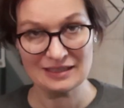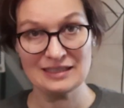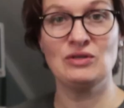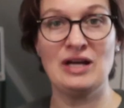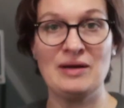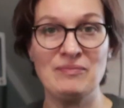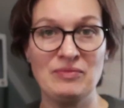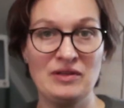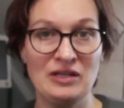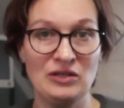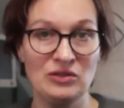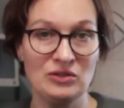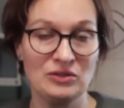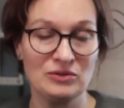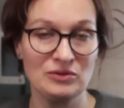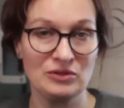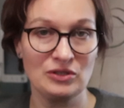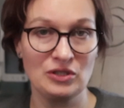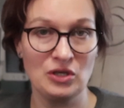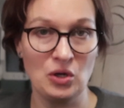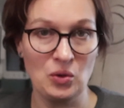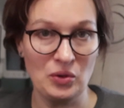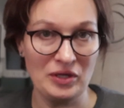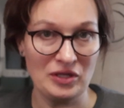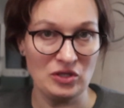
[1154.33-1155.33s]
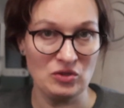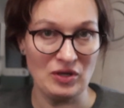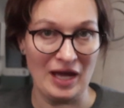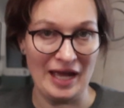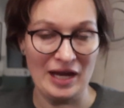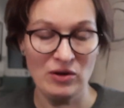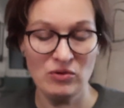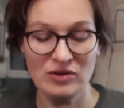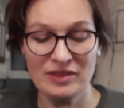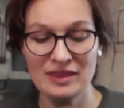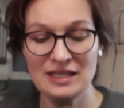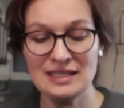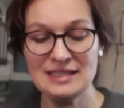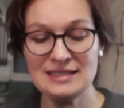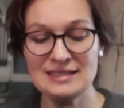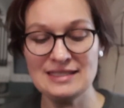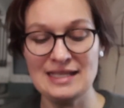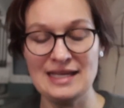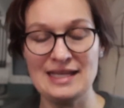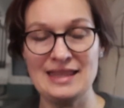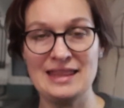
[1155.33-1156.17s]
So I'm now going to iron this,